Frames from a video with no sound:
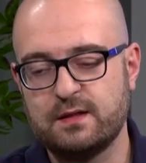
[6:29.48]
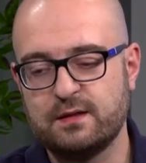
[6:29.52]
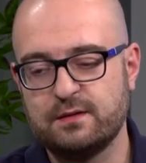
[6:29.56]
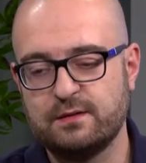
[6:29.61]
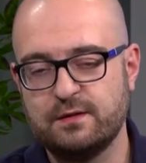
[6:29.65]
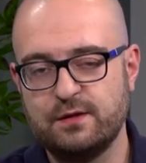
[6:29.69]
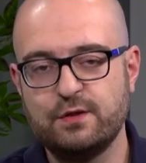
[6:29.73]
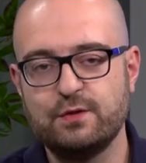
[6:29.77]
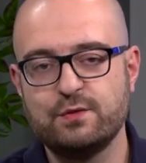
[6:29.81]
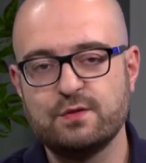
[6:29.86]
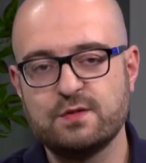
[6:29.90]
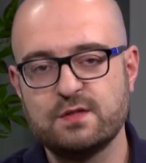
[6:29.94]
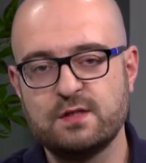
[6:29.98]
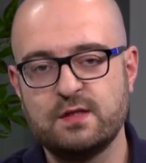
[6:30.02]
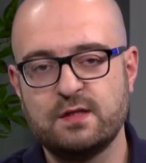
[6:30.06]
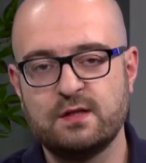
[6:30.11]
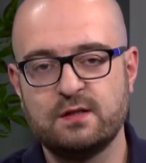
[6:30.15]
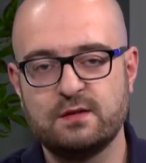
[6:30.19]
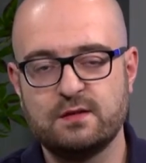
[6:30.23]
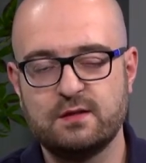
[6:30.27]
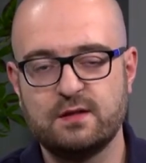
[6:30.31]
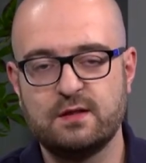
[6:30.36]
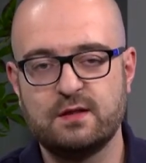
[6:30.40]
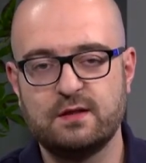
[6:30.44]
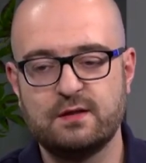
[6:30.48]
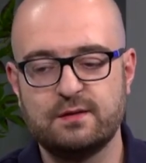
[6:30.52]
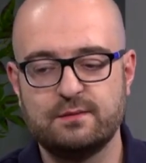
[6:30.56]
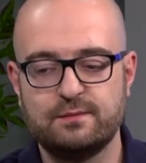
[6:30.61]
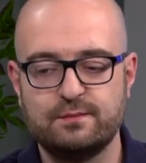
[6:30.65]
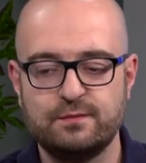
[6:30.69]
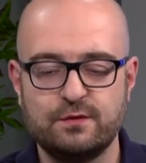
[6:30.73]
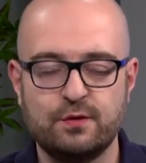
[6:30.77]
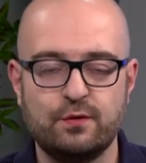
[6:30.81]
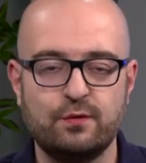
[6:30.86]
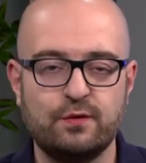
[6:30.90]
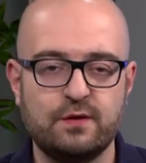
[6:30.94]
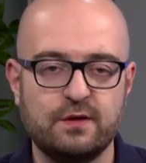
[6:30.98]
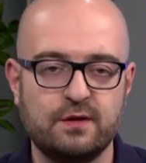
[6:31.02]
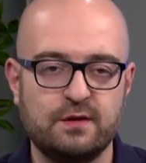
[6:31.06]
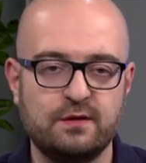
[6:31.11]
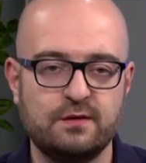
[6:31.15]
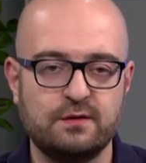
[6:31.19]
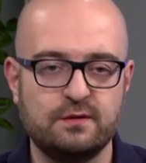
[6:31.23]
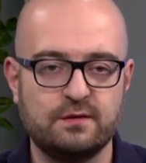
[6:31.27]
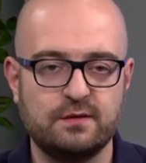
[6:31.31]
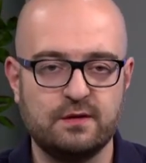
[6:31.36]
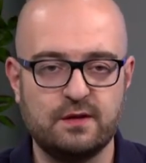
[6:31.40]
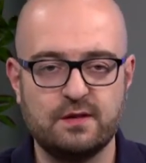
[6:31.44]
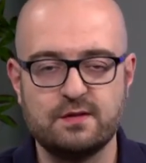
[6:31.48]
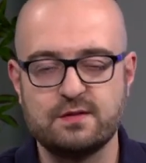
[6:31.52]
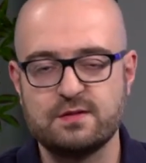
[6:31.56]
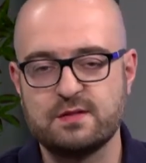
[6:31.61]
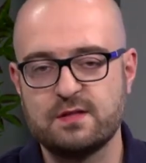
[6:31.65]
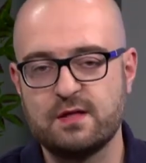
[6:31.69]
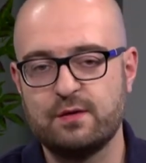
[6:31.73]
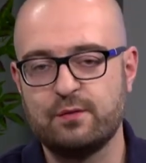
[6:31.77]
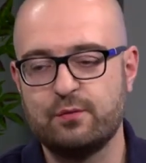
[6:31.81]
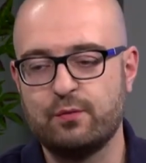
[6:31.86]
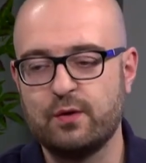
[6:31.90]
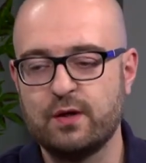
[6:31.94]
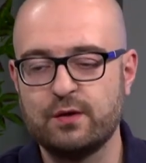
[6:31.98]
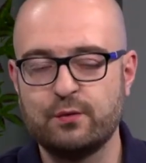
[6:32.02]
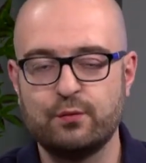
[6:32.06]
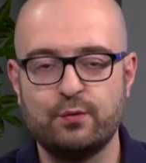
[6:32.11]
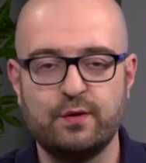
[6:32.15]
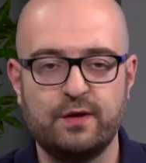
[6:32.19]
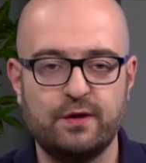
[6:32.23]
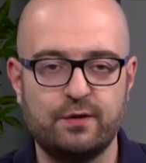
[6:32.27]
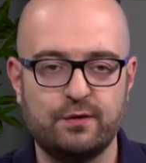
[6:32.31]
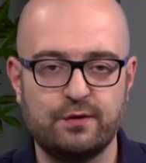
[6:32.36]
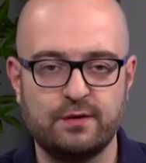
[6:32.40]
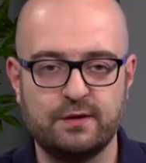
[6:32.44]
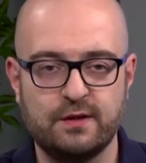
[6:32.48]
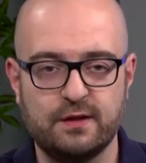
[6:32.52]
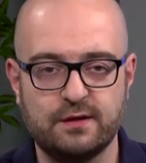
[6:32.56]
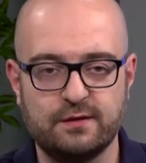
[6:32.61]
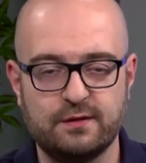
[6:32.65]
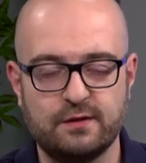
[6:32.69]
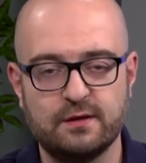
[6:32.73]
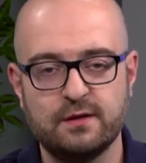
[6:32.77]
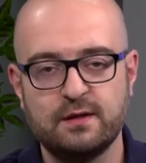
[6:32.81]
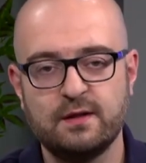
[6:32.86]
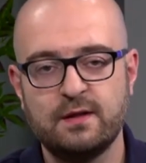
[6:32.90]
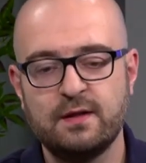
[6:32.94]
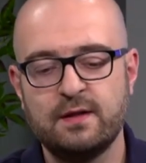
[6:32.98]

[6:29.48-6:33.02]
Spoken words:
using the token in one way or another.